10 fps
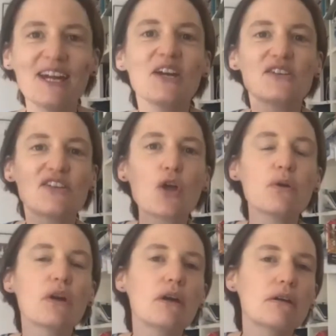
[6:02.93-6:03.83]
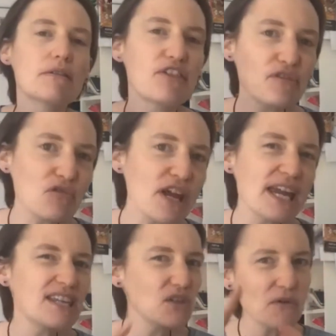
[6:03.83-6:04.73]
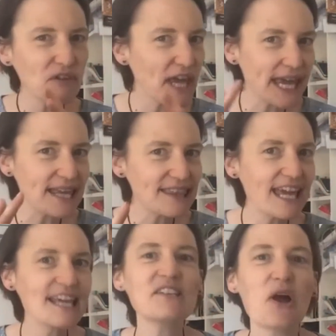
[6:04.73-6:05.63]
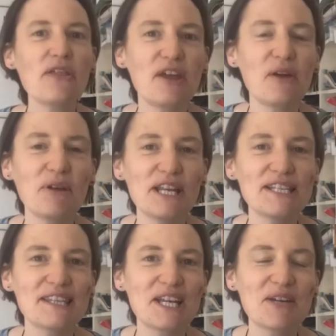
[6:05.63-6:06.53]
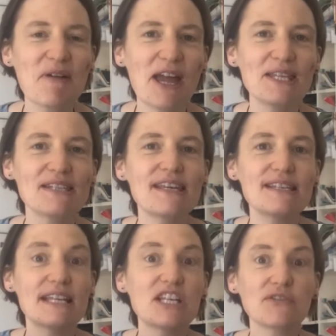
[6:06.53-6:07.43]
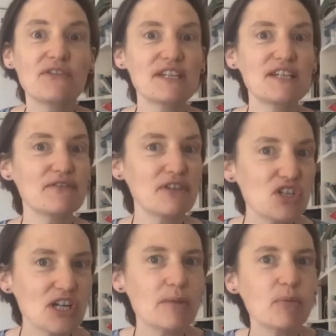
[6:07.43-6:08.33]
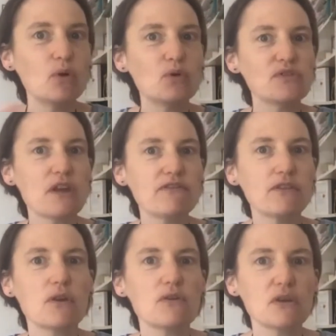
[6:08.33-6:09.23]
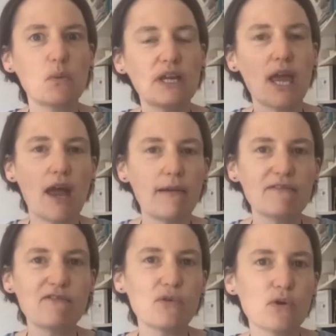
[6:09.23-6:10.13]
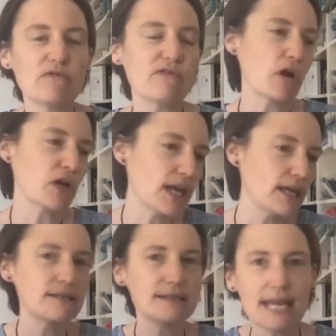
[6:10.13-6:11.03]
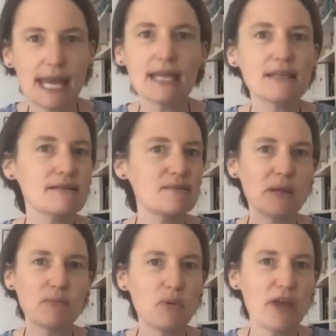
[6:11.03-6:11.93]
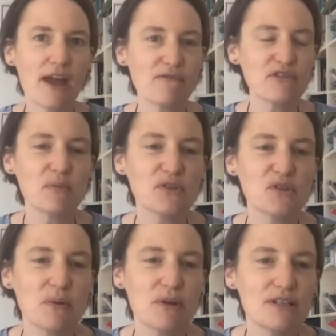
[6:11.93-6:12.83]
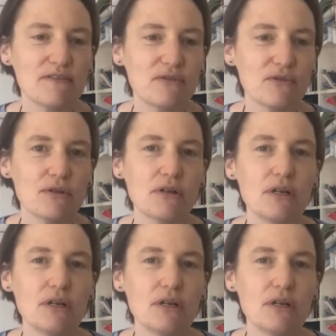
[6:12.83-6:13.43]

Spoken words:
So 3 sort of key things that I think we need to think about in the season, each of us individually, but also for those that we're caring for our kids, teens, people we have responsibility for,